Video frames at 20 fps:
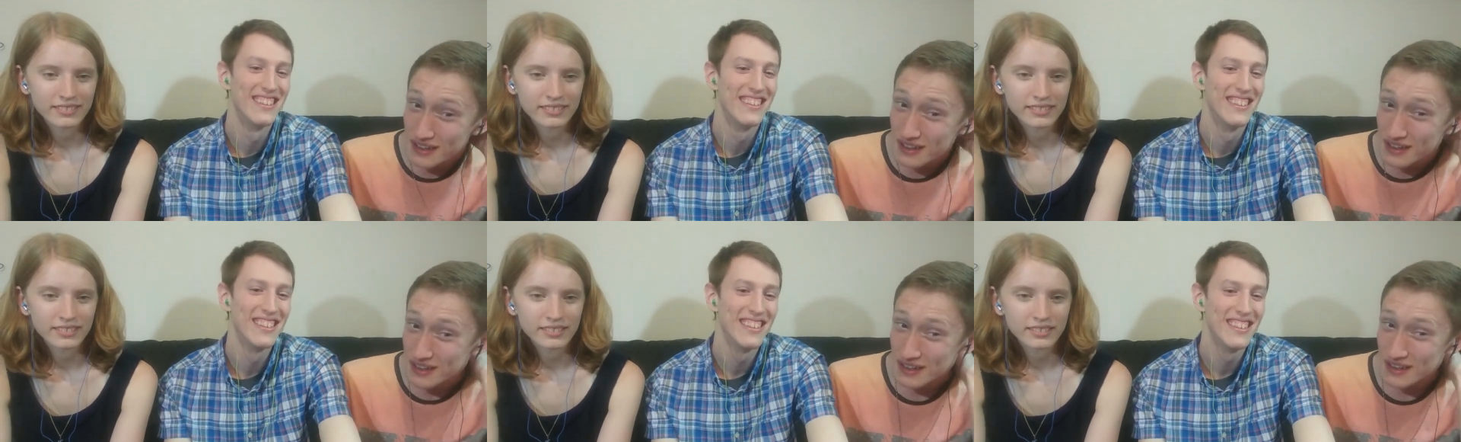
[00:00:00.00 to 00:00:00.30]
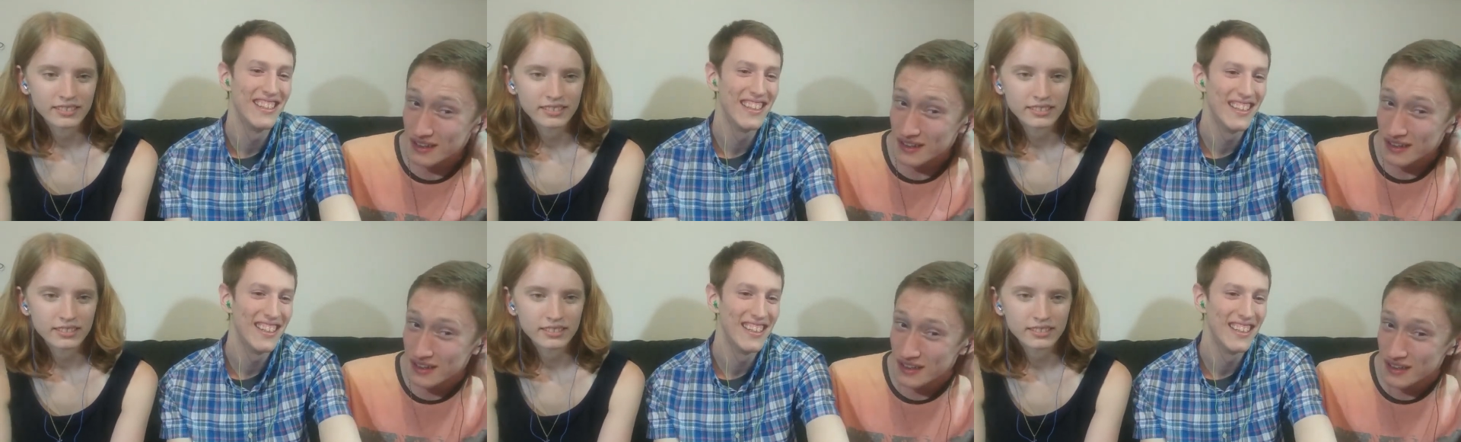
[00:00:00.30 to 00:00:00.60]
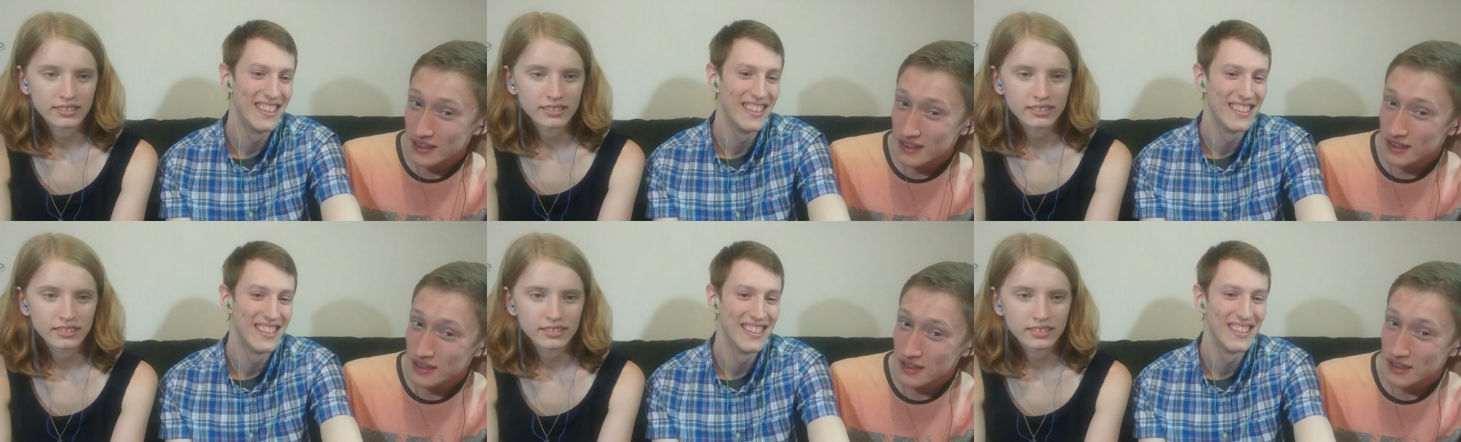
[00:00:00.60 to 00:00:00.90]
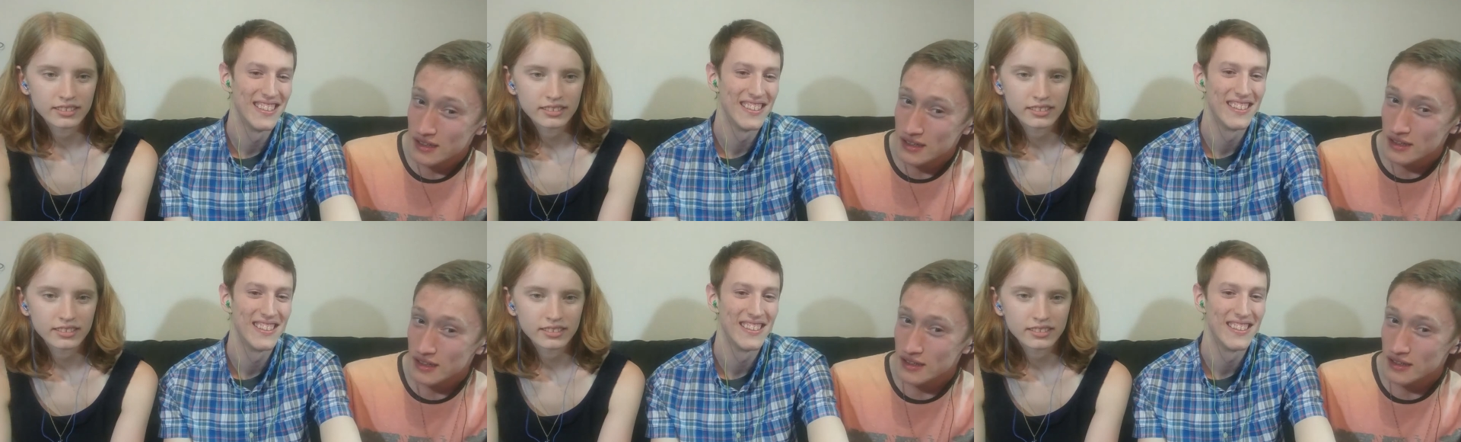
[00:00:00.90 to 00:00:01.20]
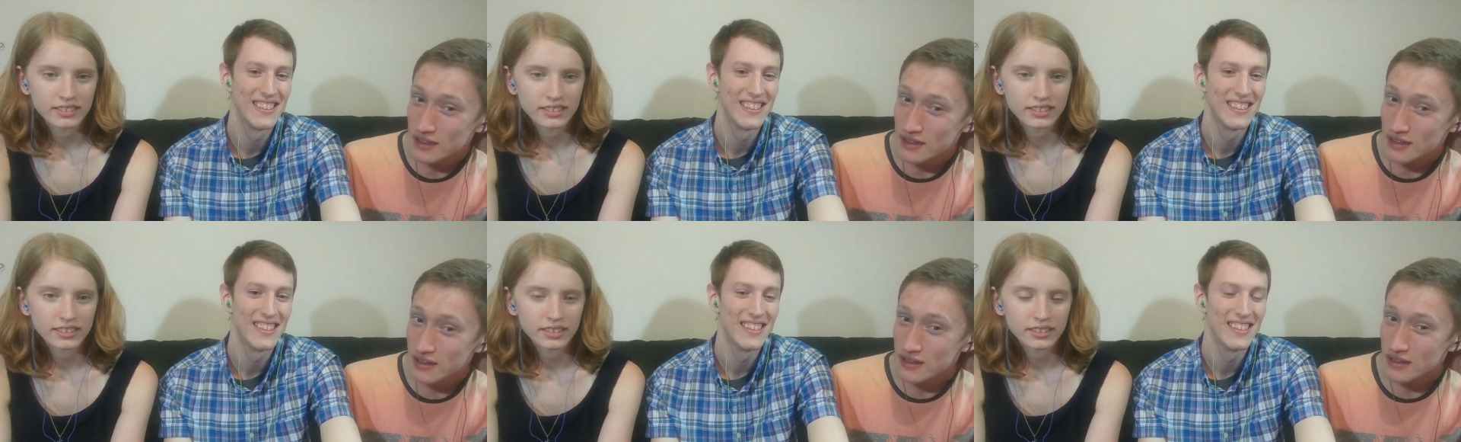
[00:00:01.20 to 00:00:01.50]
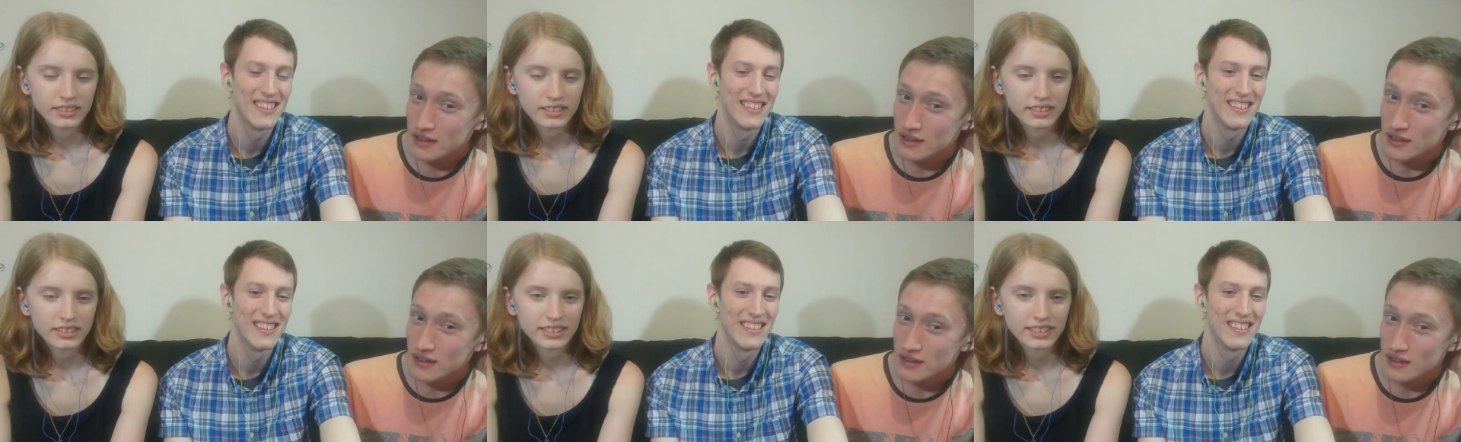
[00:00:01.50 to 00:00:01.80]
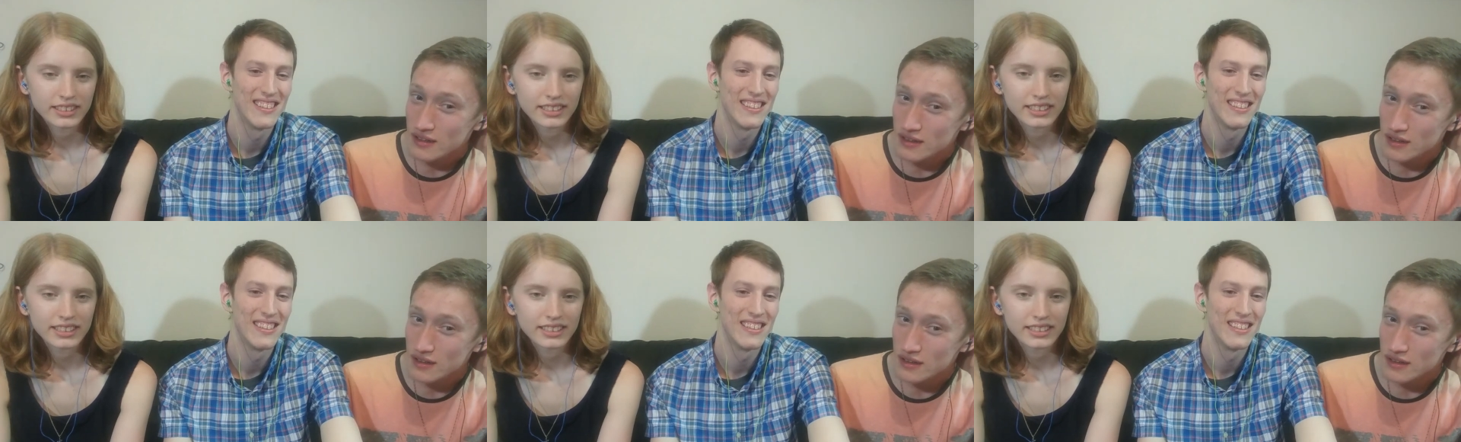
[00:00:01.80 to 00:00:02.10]

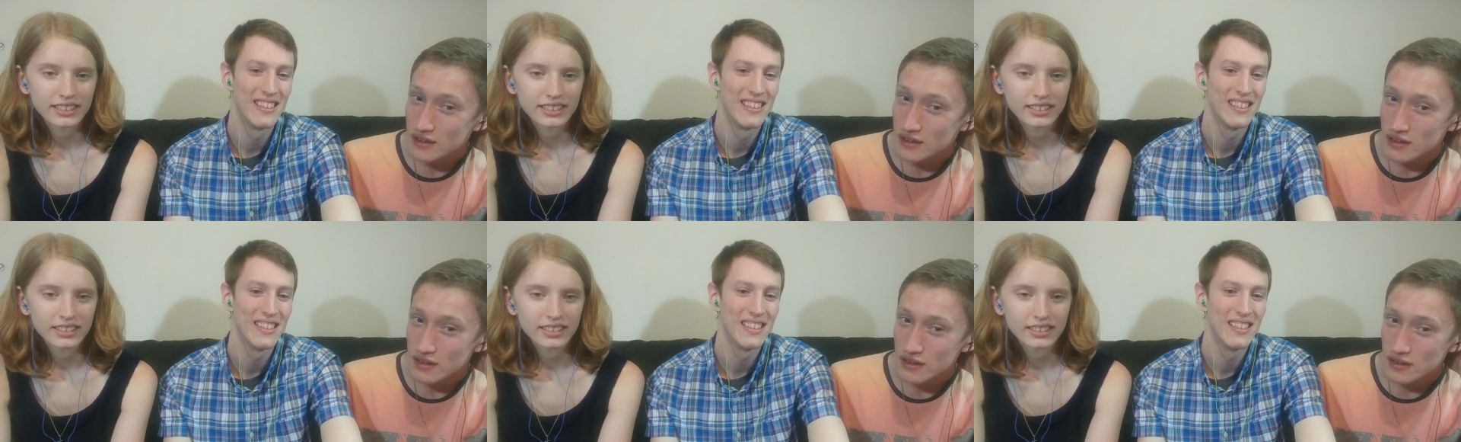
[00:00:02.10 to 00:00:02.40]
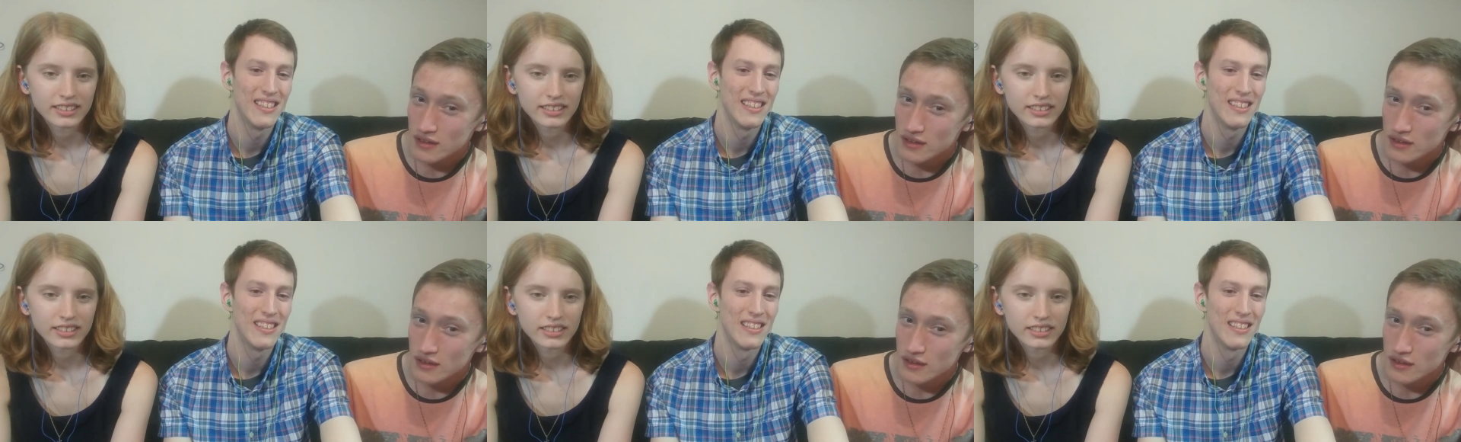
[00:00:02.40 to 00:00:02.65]
Nobody speaks.